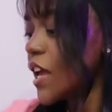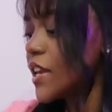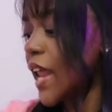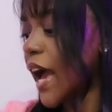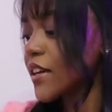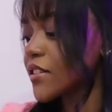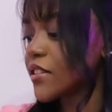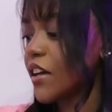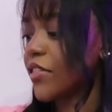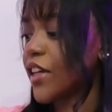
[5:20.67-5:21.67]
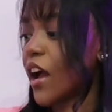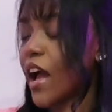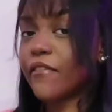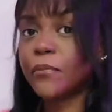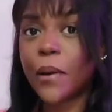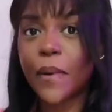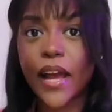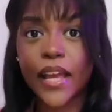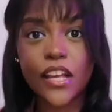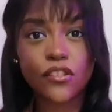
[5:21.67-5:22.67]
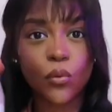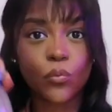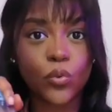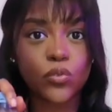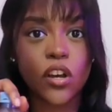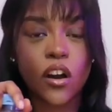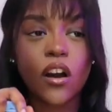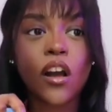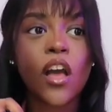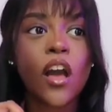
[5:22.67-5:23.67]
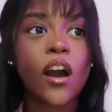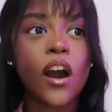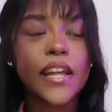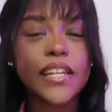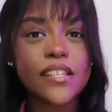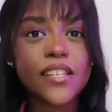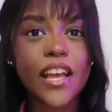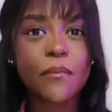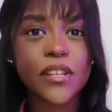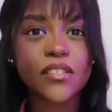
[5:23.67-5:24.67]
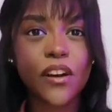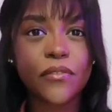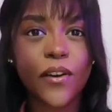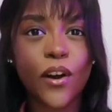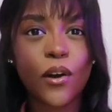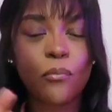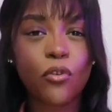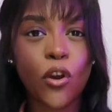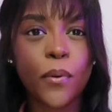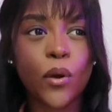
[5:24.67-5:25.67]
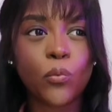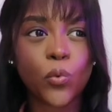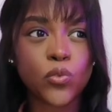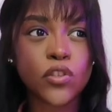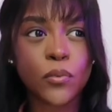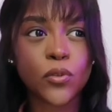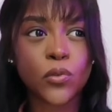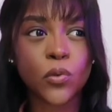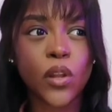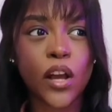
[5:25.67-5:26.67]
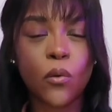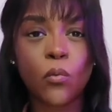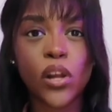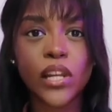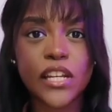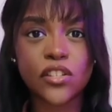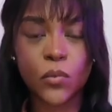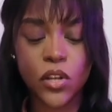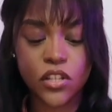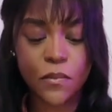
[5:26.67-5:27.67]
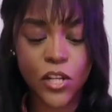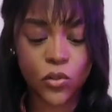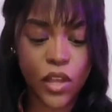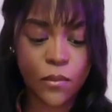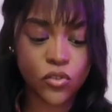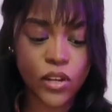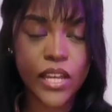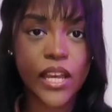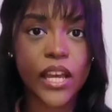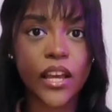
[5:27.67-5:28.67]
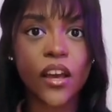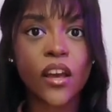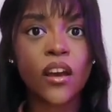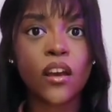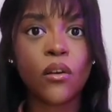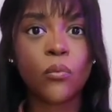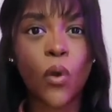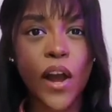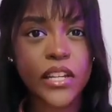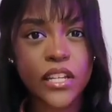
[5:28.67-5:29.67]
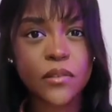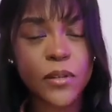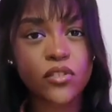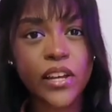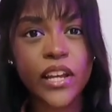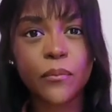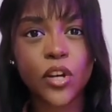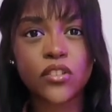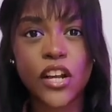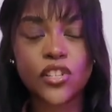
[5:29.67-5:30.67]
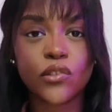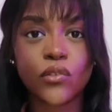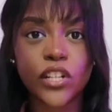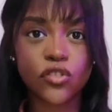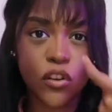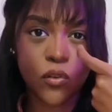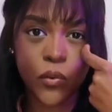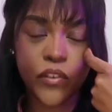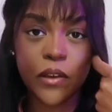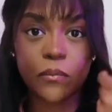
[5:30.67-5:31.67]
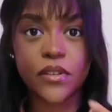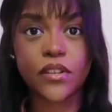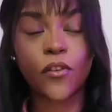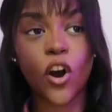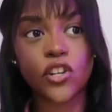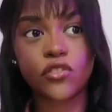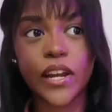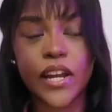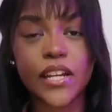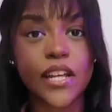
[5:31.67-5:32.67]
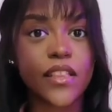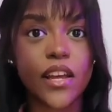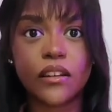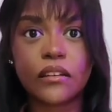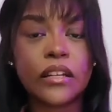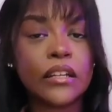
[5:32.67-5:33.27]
Next thing I have in my bag is water. I need to get myself a proper water bottle, like a 1 litre one, to make sure that I'm drinking what I need to be drinking, because I actually really struggle with keeping myself hydrated, and then